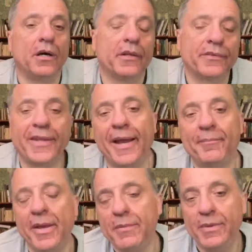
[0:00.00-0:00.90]
that
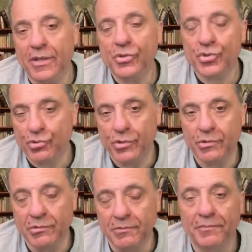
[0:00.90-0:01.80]
may be
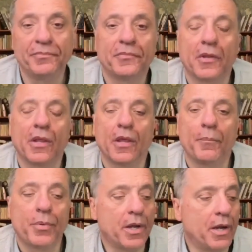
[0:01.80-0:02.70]
true,
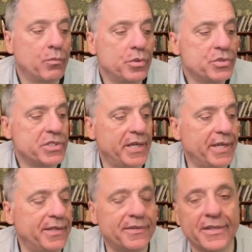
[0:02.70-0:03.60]
but I will
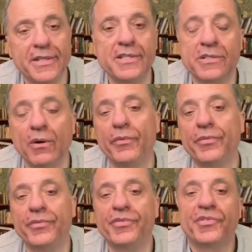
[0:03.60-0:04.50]
say that it's not
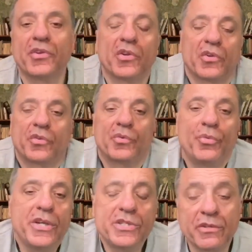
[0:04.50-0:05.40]
the
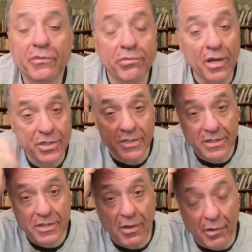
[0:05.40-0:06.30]
reason the
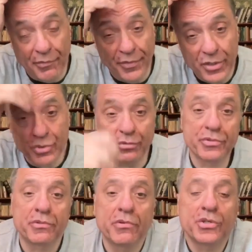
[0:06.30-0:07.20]
Russian
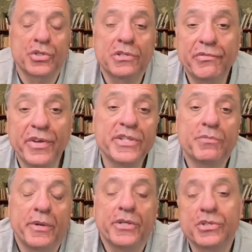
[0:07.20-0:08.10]
officials, the Russian Defense
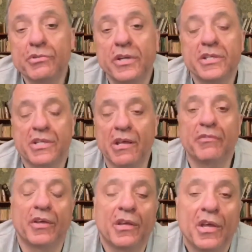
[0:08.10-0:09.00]
Ministry, is
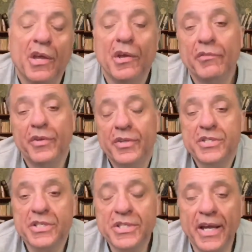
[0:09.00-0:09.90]
giving for
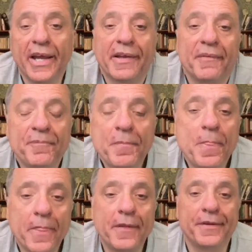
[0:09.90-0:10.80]
this attack,
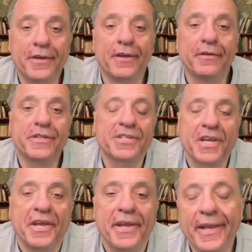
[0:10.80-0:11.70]
that, it's
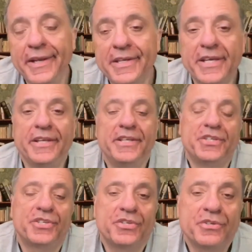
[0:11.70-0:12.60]
intended
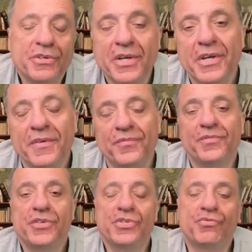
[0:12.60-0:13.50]
to
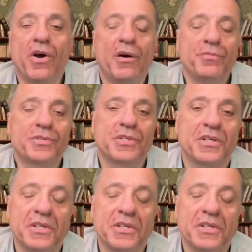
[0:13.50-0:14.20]
disrupt,